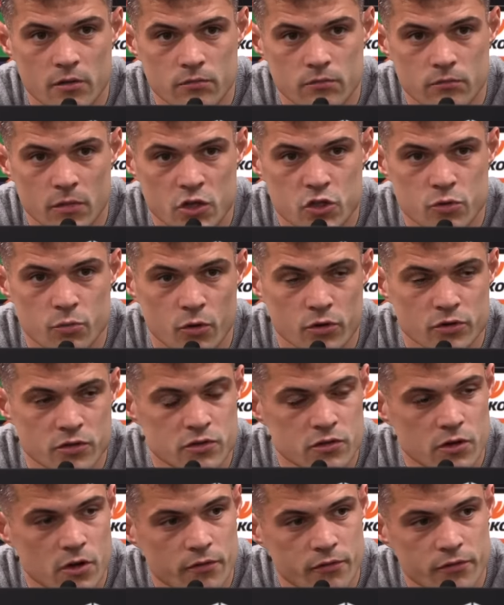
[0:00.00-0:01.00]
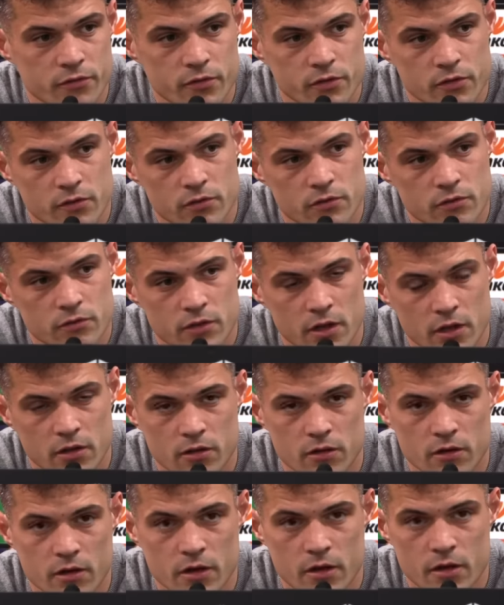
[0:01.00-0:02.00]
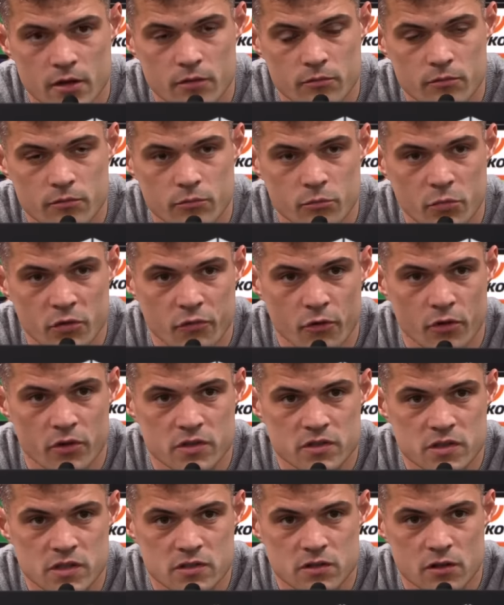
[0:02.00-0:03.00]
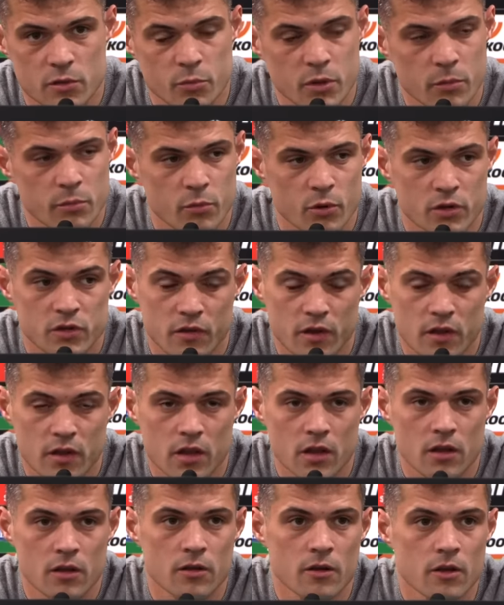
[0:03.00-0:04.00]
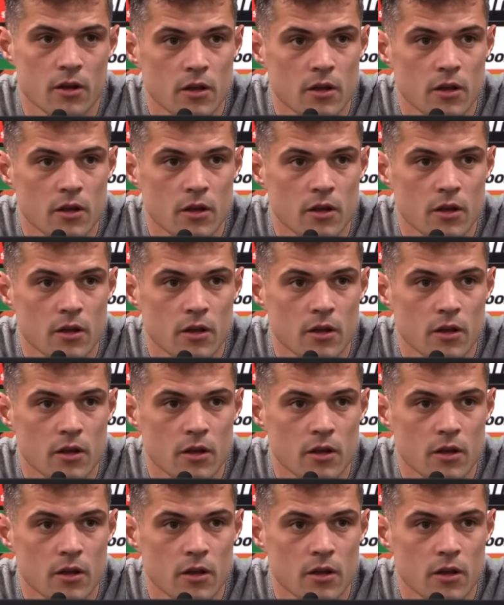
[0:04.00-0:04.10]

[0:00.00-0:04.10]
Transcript: much more deserved than before the season the people were thinking.